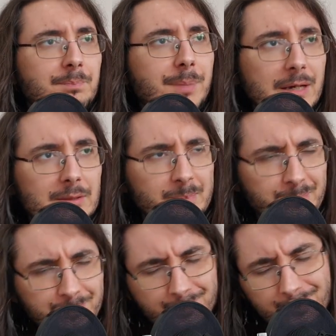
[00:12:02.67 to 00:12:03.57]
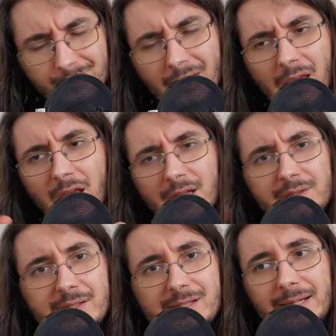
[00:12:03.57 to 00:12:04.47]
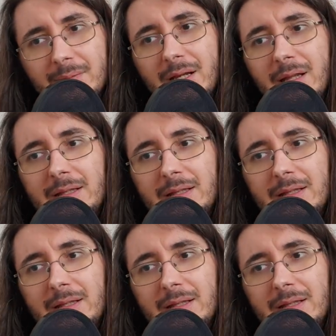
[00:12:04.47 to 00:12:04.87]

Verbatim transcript: But this like uh,